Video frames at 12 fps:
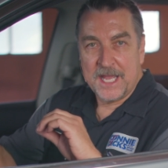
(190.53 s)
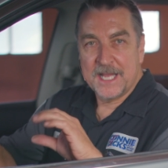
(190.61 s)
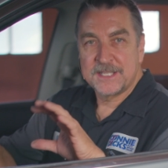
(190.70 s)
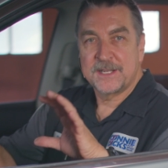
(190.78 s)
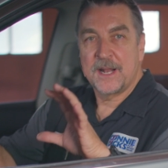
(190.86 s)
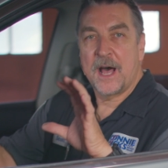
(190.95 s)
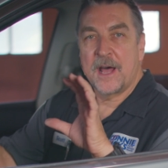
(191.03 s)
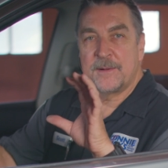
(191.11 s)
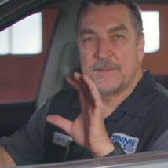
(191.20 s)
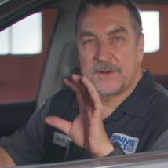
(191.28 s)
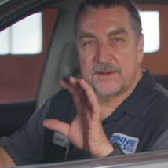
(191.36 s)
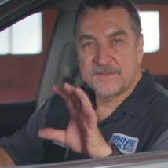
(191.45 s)
As an
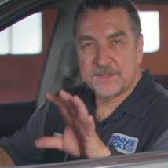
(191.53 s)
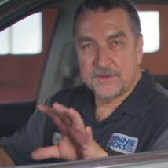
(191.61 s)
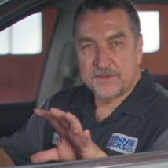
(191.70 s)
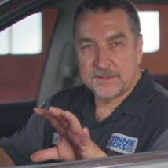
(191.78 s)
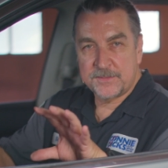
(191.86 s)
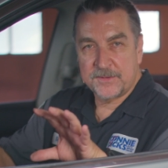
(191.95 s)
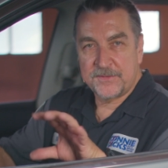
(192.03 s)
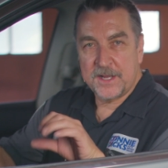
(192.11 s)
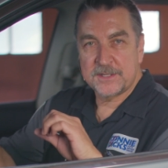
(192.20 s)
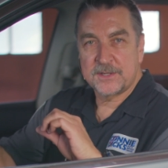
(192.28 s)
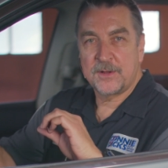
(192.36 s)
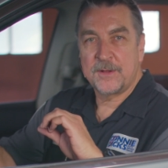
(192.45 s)
automotive service
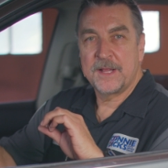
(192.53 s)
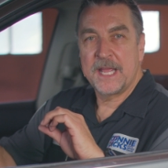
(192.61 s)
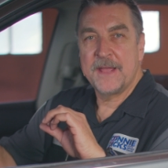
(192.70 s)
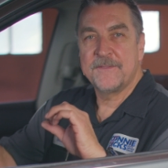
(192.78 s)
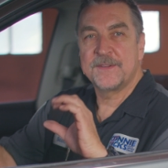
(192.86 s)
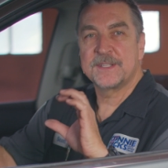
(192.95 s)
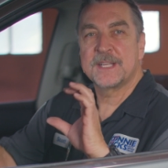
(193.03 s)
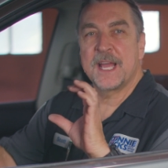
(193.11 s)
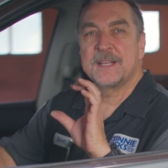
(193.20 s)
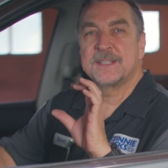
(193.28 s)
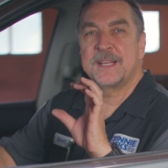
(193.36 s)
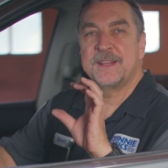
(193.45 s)
professional,
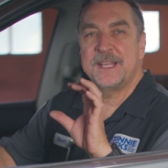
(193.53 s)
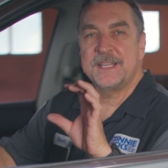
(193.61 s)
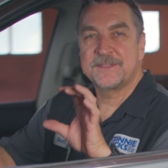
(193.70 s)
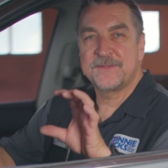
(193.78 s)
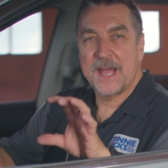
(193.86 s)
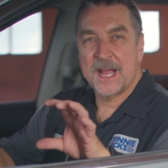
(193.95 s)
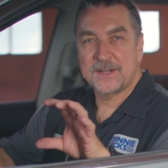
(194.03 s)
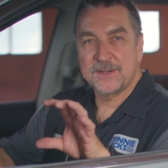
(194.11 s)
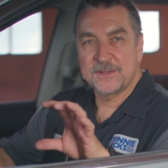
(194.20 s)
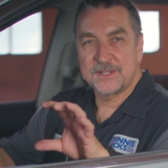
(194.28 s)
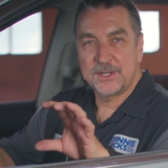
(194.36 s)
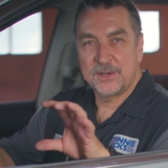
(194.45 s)
emphasizing these
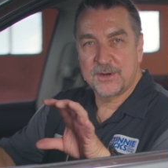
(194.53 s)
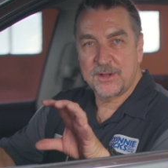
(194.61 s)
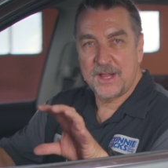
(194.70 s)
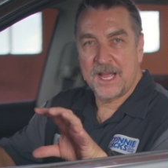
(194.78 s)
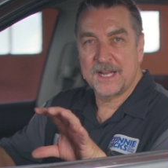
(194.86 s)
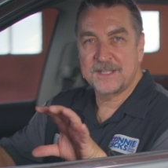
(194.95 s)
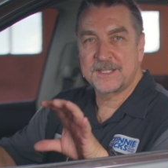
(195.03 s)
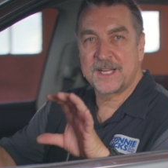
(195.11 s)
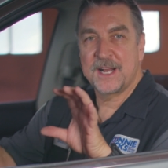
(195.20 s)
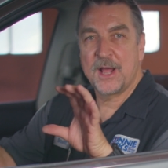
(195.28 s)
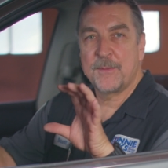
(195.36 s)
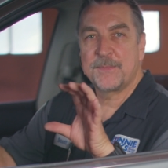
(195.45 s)
factors to your clients
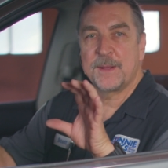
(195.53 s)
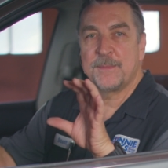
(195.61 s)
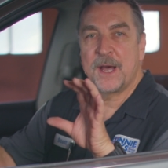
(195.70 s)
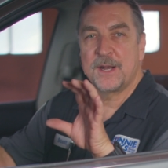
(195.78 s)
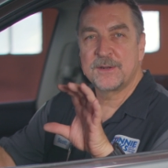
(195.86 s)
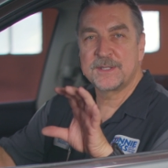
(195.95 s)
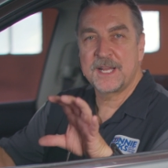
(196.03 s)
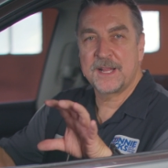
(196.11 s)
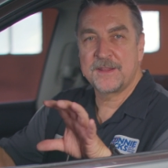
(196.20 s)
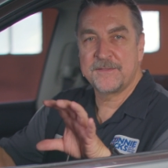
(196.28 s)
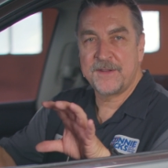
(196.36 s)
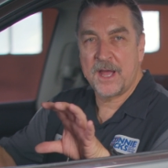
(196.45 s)
can help them
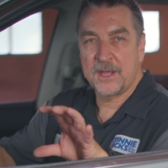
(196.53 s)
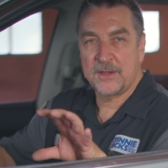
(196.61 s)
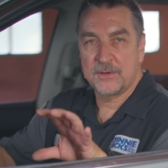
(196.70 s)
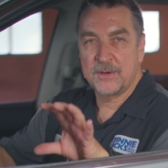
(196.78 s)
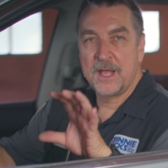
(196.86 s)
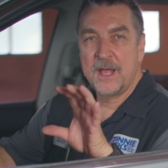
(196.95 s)
understand the value